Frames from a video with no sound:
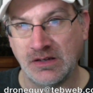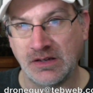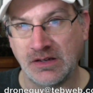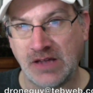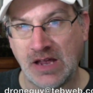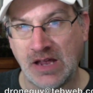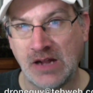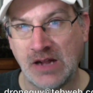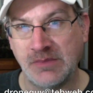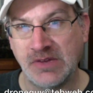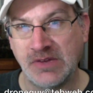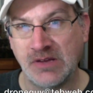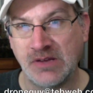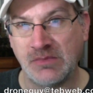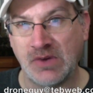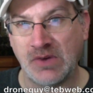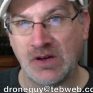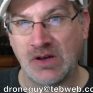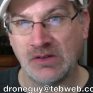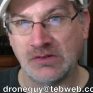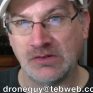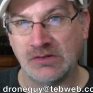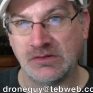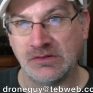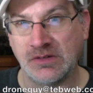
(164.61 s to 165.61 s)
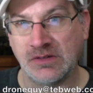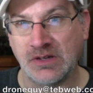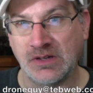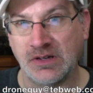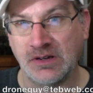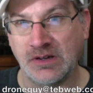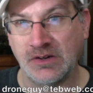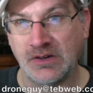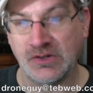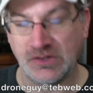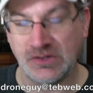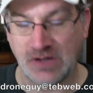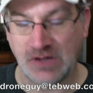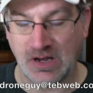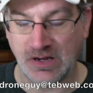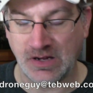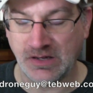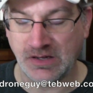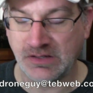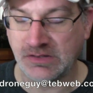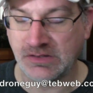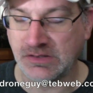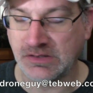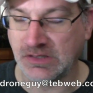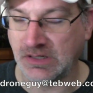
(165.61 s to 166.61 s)
Academy of Model uh,
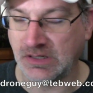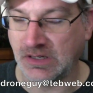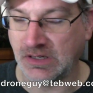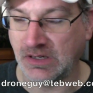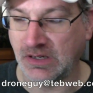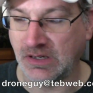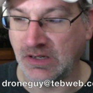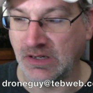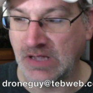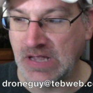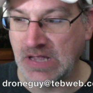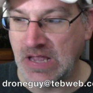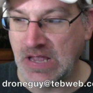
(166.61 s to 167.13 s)
Aeronautics, uh,